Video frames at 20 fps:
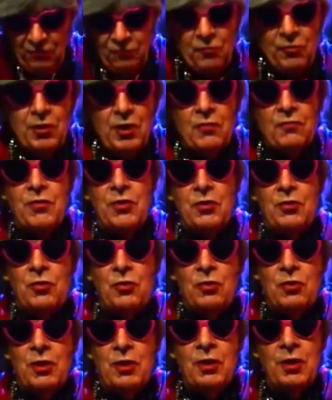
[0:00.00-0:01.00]
whatever you
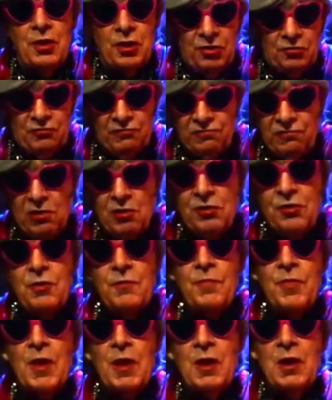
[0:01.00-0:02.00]
call it, his rod,
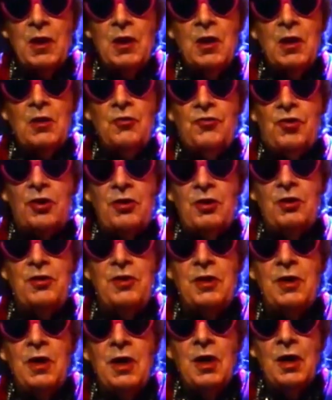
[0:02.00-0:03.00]
turned
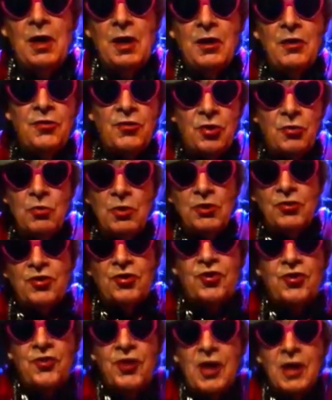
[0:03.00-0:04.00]
it into a
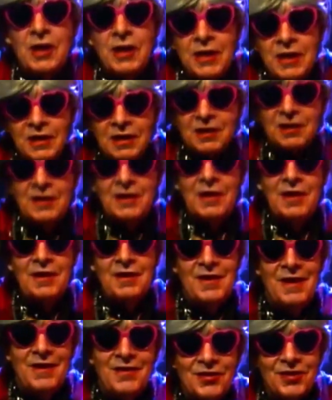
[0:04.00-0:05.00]
snake.
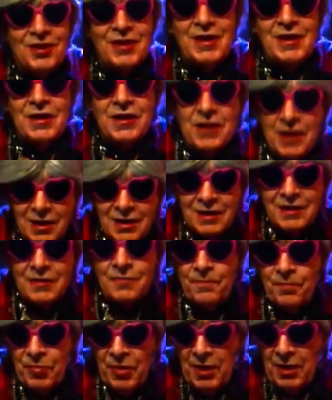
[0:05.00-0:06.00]
Yes, he did.
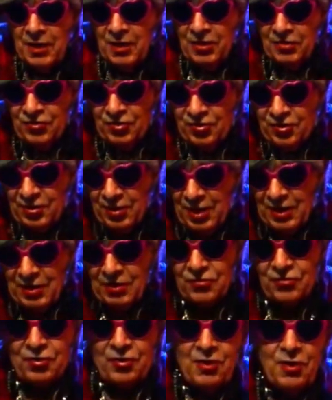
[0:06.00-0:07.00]
His snake
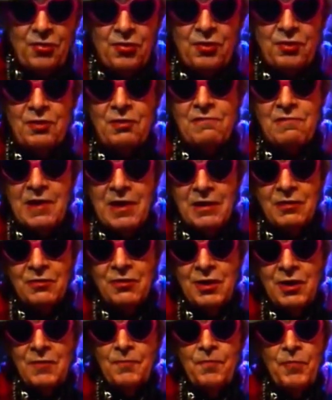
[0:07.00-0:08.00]
slithered
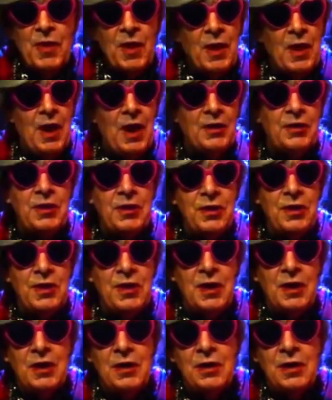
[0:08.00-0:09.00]
around, and in
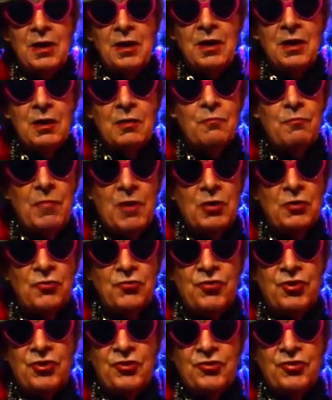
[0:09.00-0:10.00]
the end,
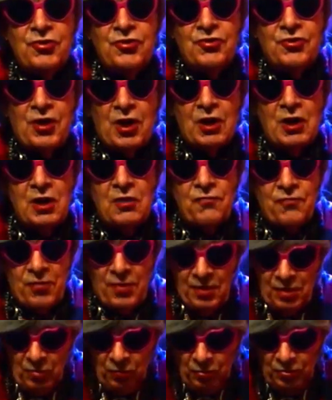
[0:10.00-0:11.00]
Moses' staff,
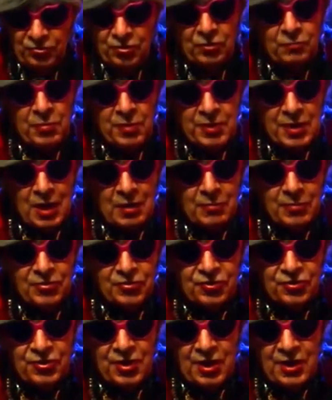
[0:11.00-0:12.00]
which had become a
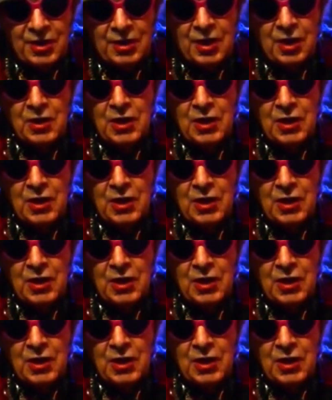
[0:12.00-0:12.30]
snake,